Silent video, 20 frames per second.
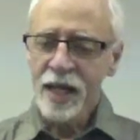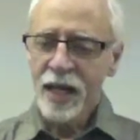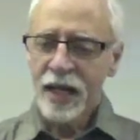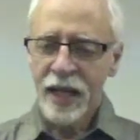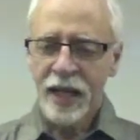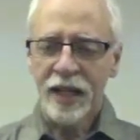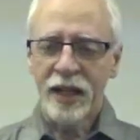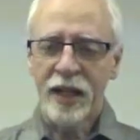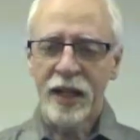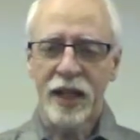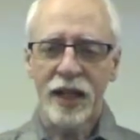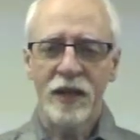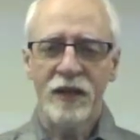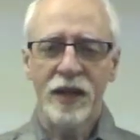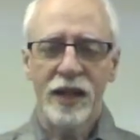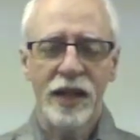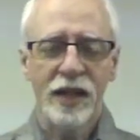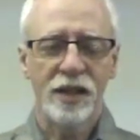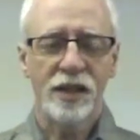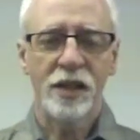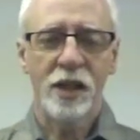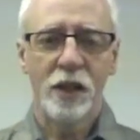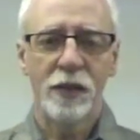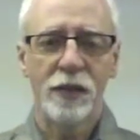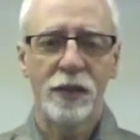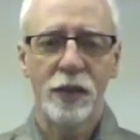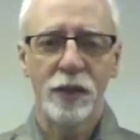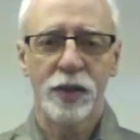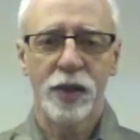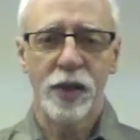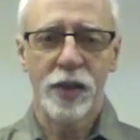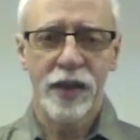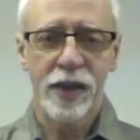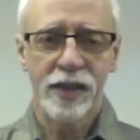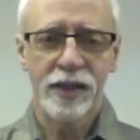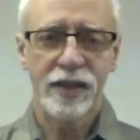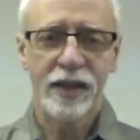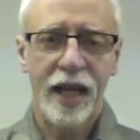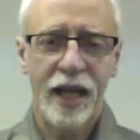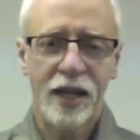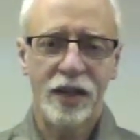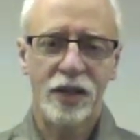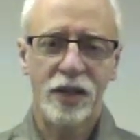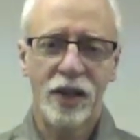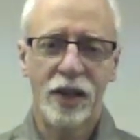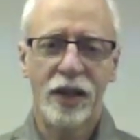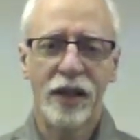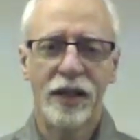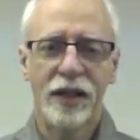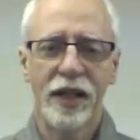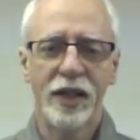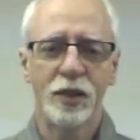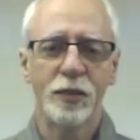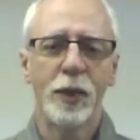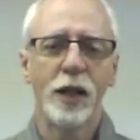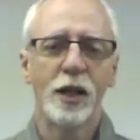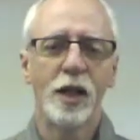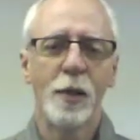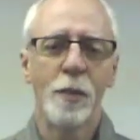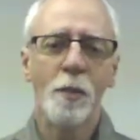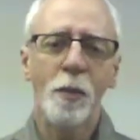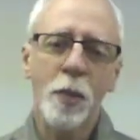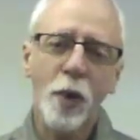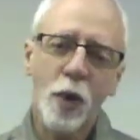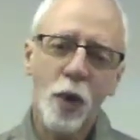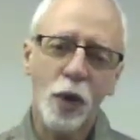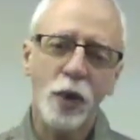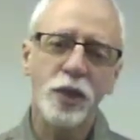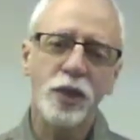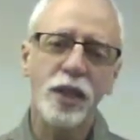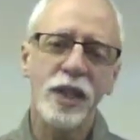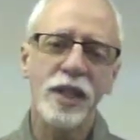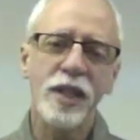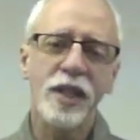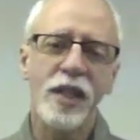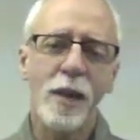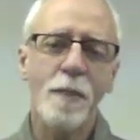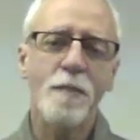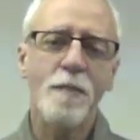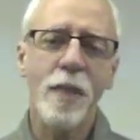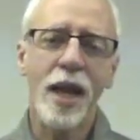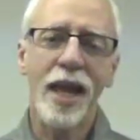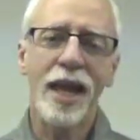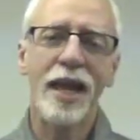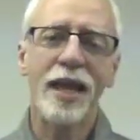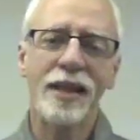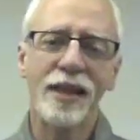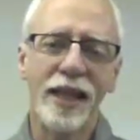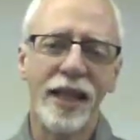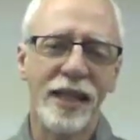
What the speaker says: he even gets tearful to this day sharing this, but the person that made